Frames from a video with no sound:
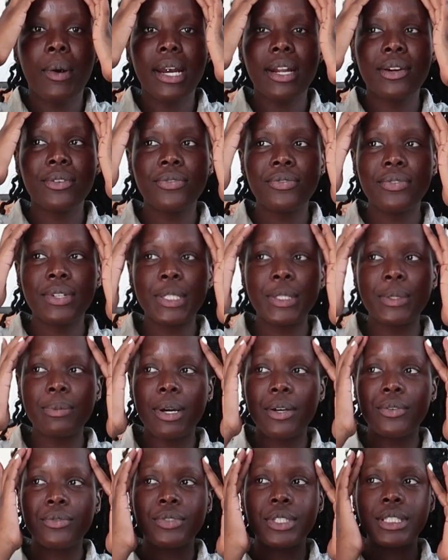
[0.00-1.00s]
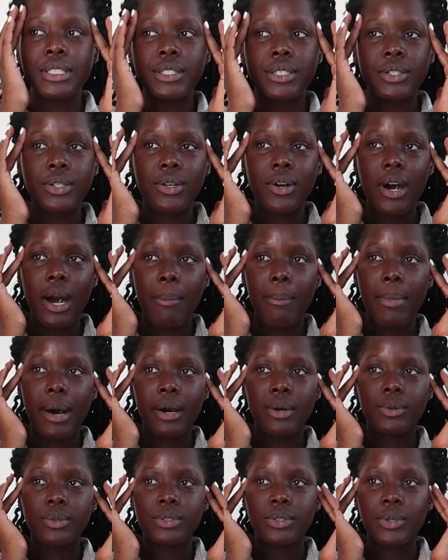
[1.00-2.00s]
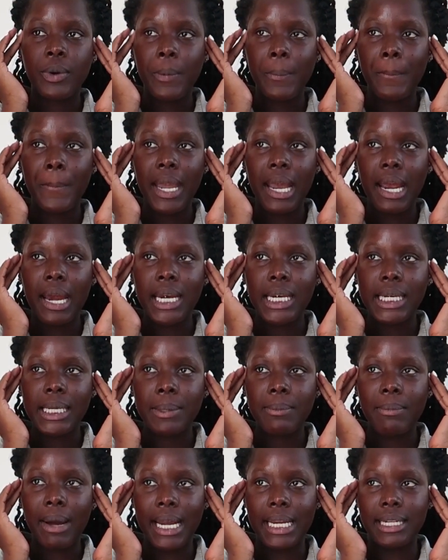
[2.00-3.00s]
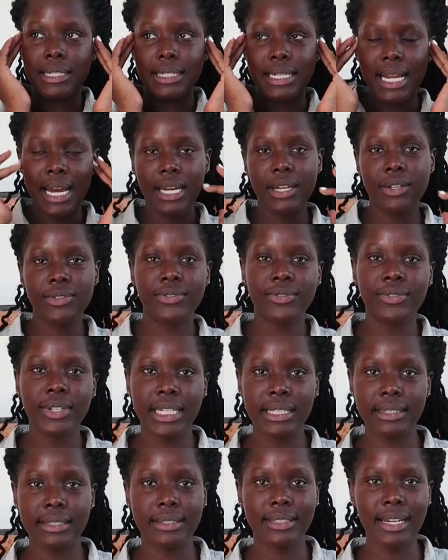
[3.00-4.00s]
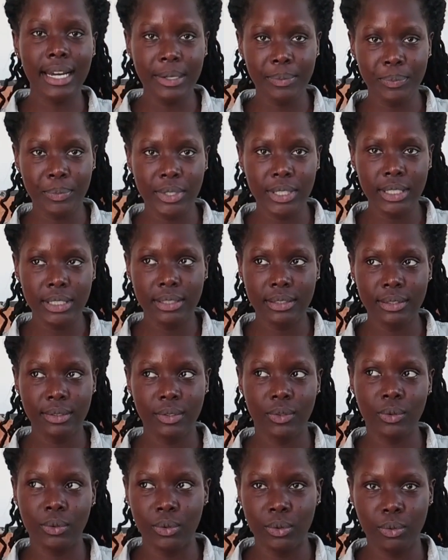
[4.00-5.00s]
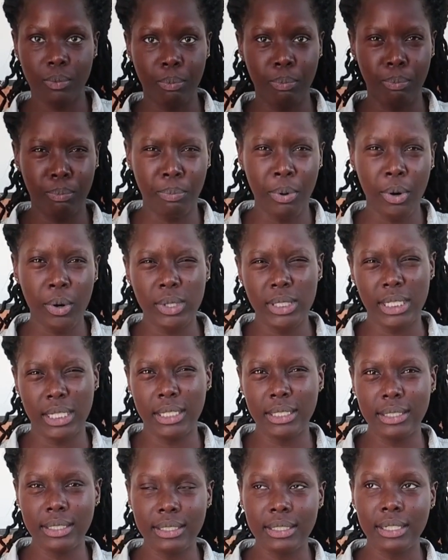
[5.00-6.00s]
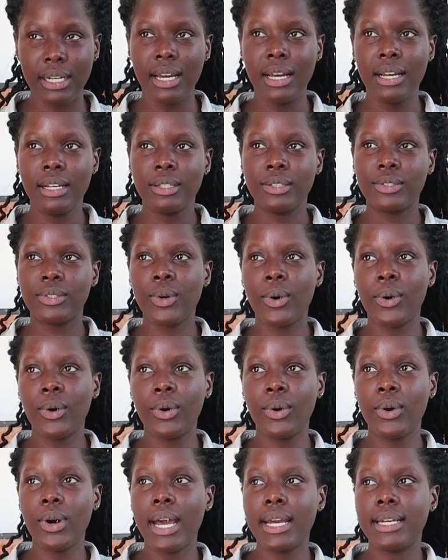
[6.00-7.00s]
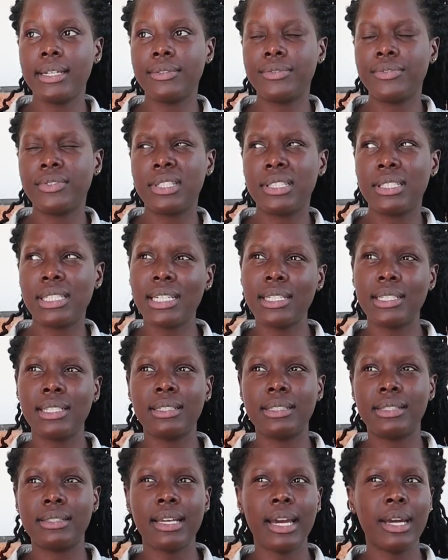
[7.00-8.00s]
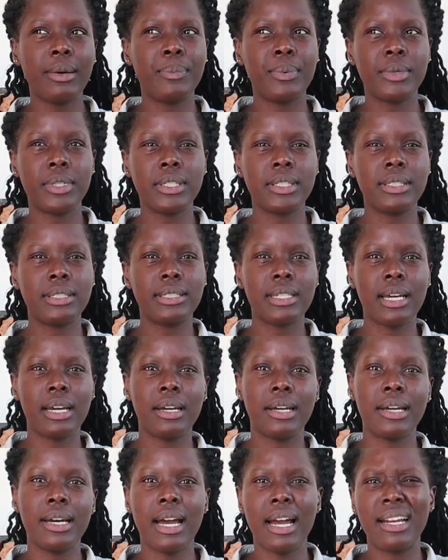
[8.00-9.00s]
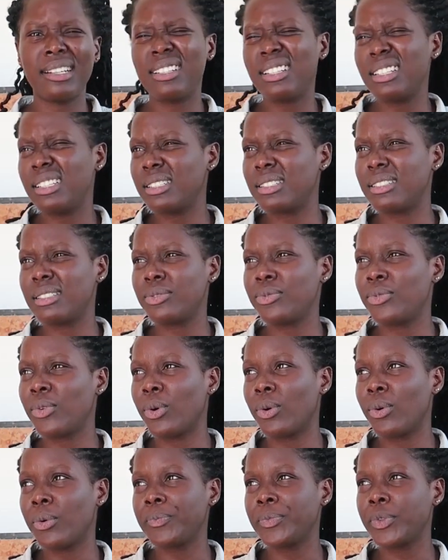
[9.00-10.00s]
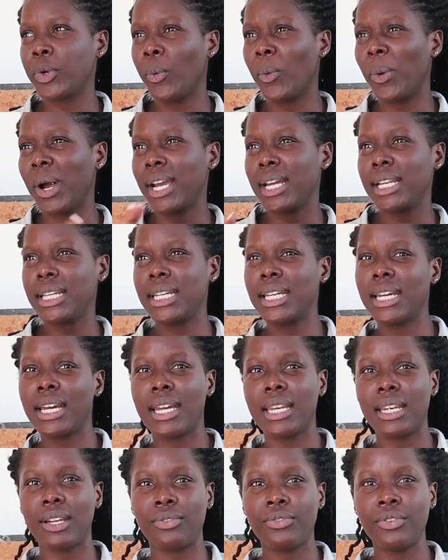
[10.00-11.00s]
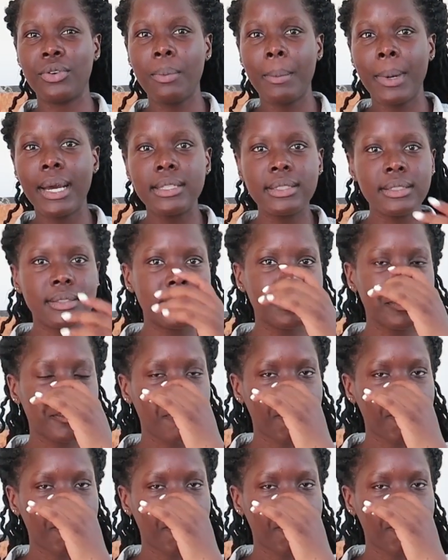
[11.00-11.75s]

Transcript: want to film a video about comparing my life in Cyprus to Poland. So I've stayed in Cyprus at least for 1 year and a few months,